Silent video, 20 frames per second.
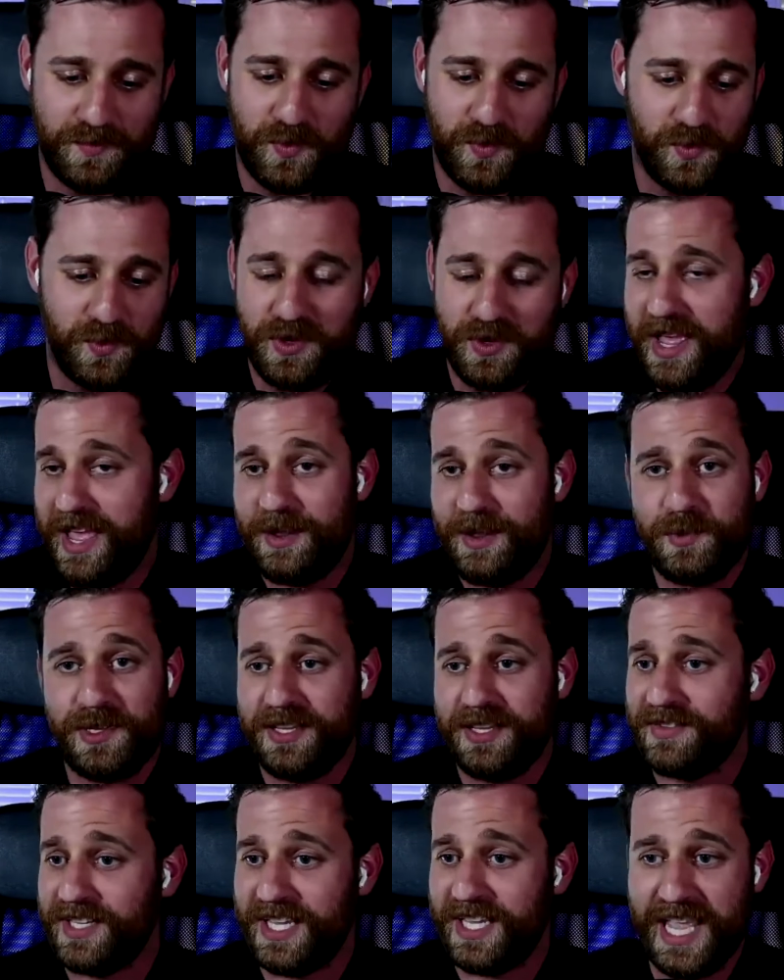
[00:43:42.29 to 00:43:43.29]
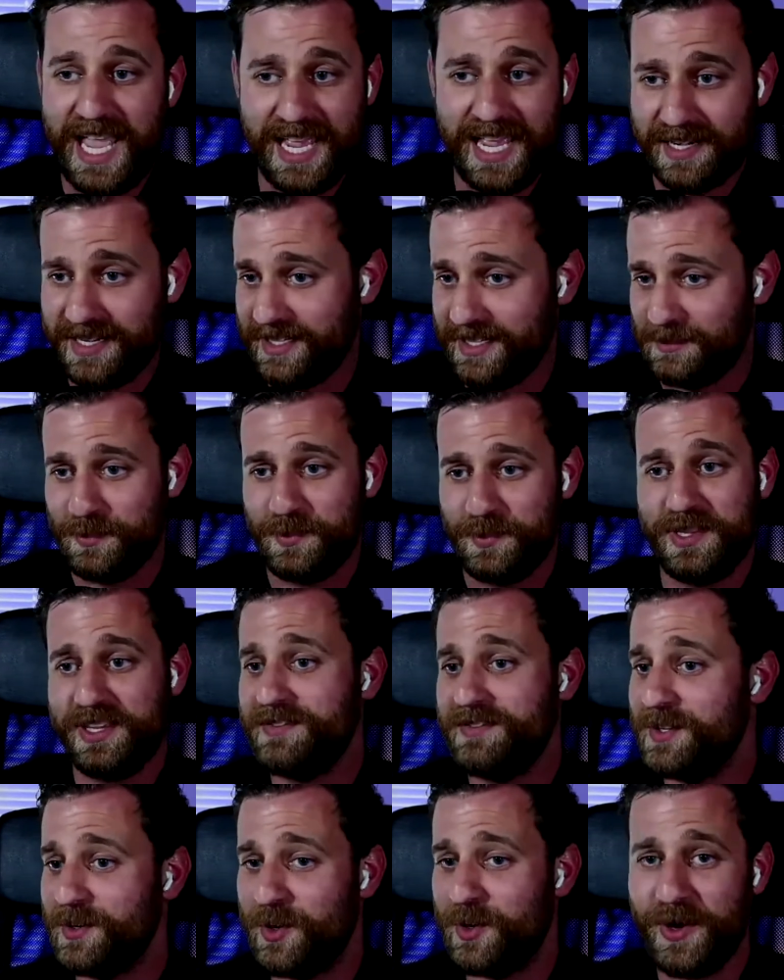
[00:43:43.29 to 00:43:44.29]
hey, we live in Canada. We live in
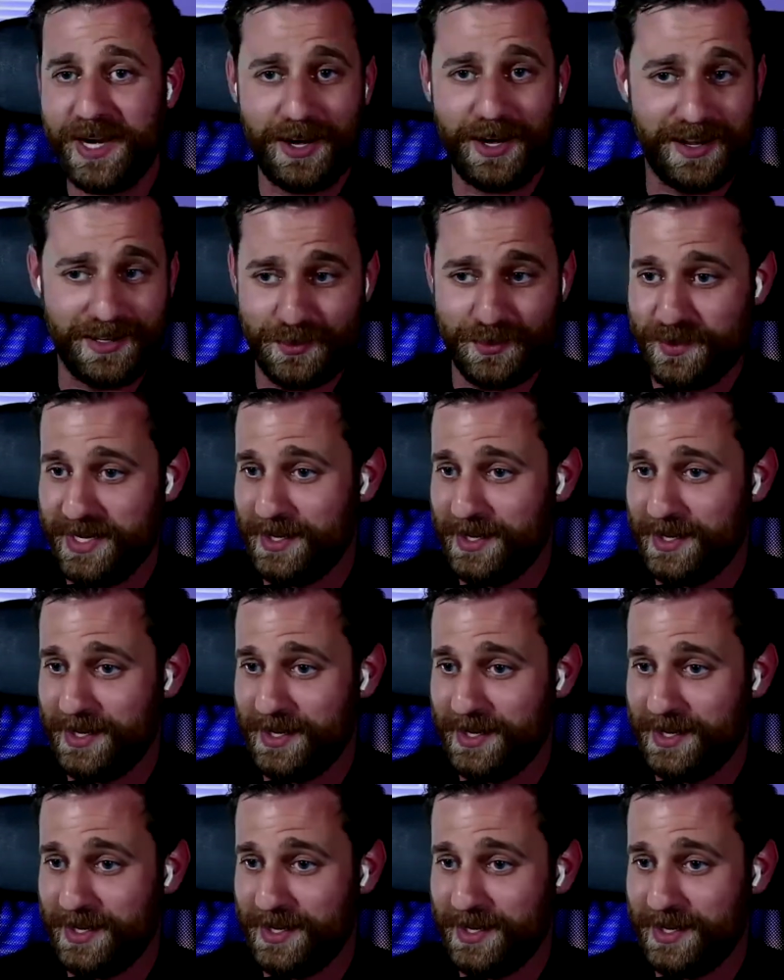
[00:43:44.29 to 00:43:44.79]
a great country.